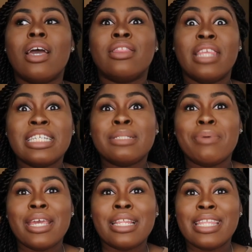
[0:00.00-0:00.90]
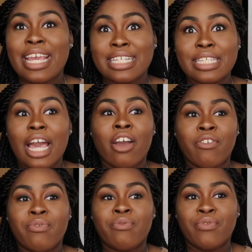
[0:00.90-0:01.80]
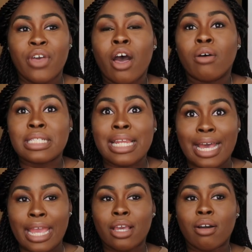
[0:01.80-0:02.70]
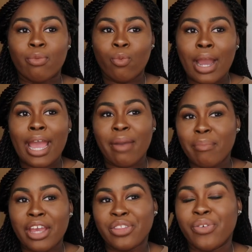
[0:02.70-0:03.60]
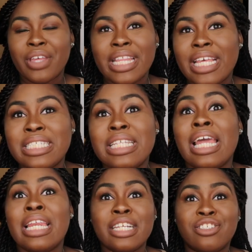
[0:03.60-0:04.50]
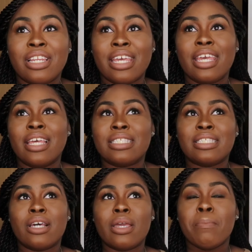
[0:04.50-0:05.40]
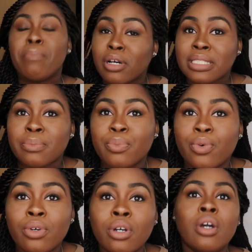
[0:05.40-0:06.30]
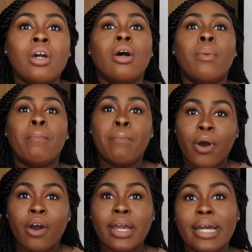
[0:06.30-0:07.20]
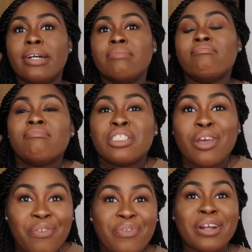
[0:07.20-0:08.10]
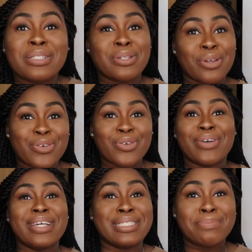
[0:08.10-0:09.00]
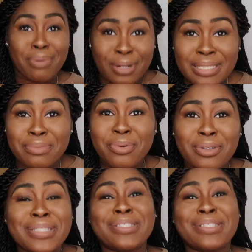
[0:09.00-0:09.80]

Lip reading: There's been days I've felt like, why am I doing this? Like literally it's impossible, but so far so good. It's possible.